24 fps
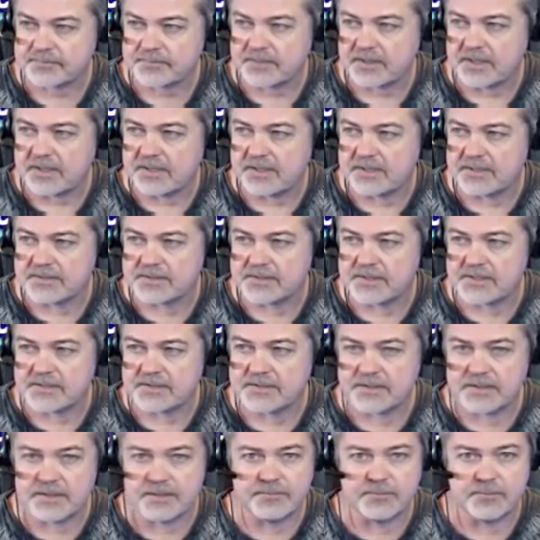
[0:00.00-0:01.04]
and it's
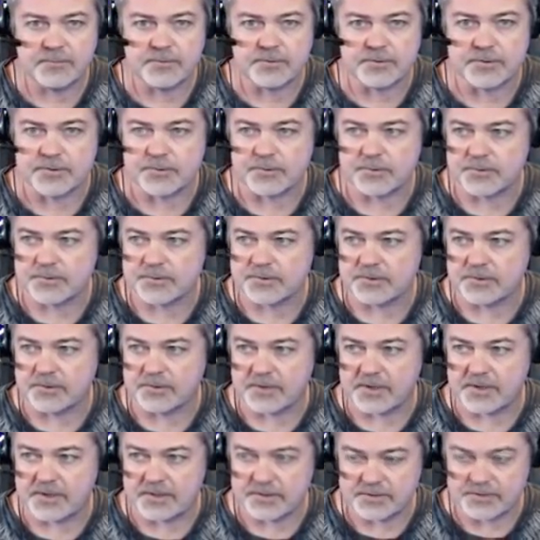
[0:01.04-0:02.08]
asking for the source
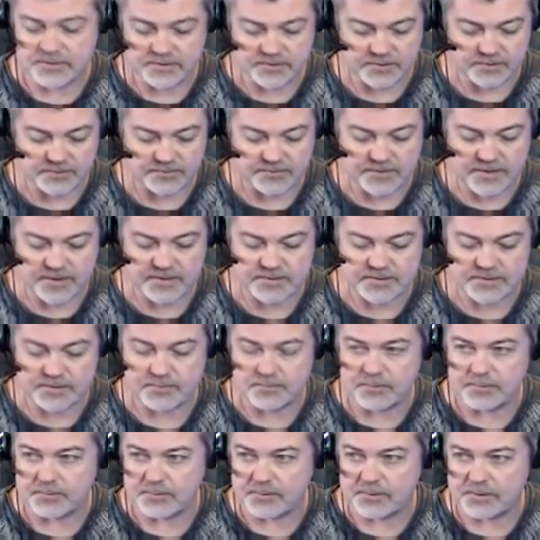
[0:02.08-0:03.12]
location of the files that
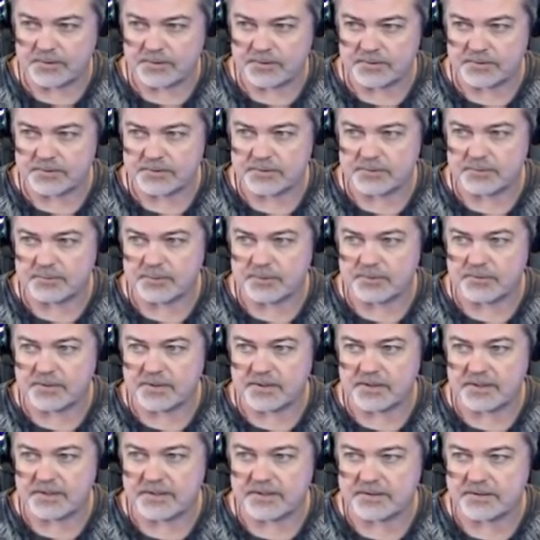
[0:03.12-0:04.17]
we want to use to burn the
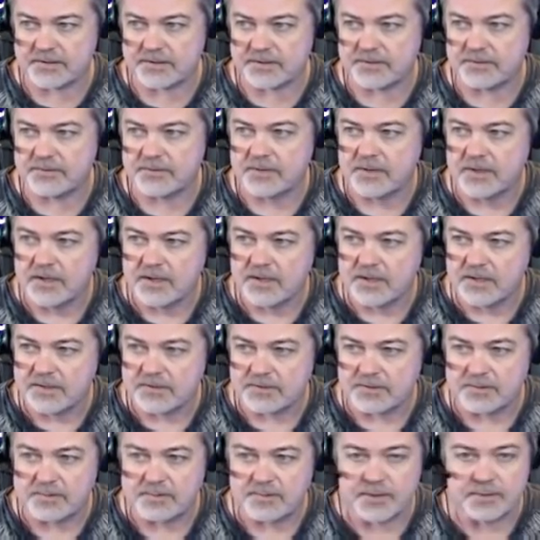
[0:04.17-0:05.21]
ISO.
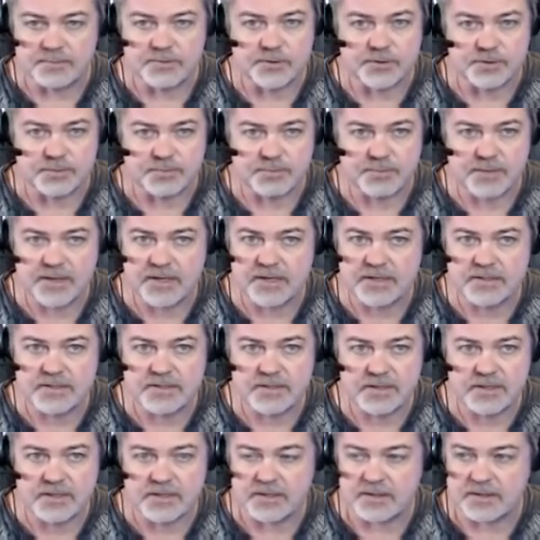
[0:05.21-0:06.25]
So I'm going to just paste
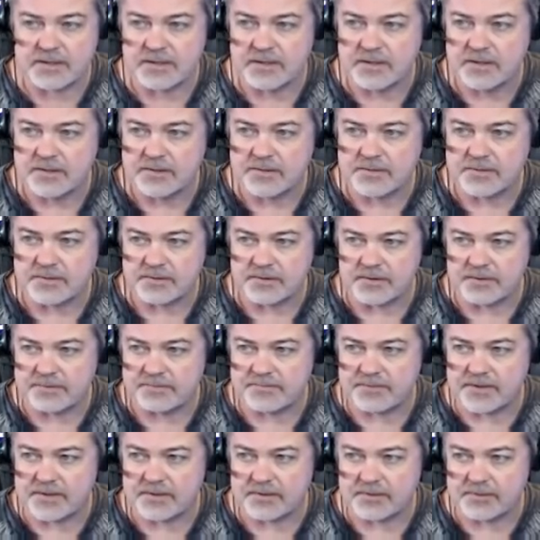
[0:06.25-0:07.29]
in the
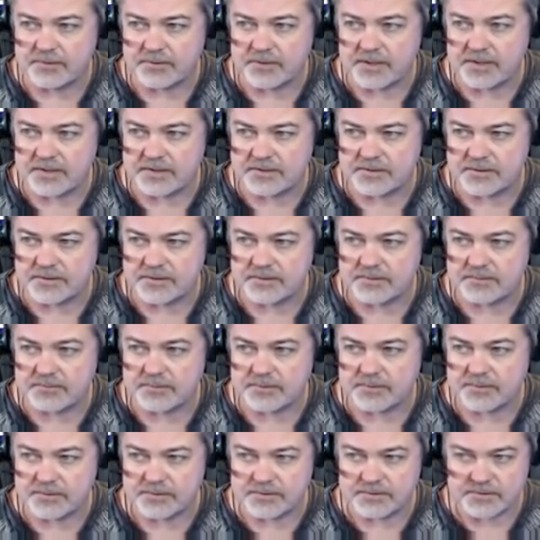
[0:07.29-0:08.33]
file location that we
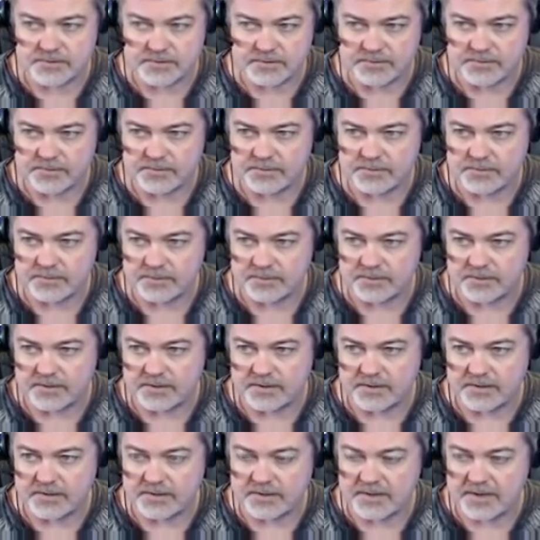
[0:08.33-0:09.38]
just
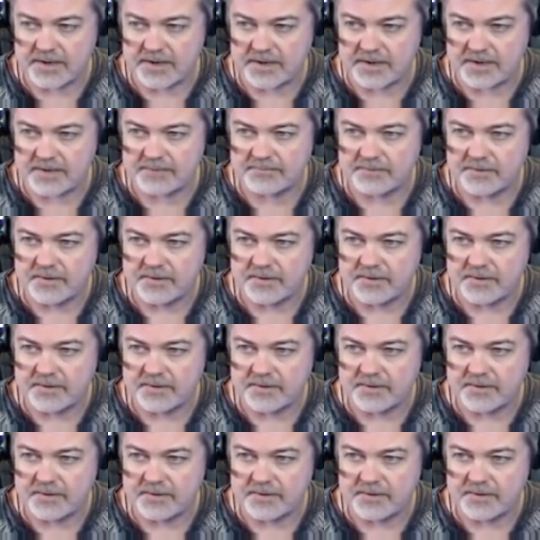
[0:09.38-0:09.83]
have,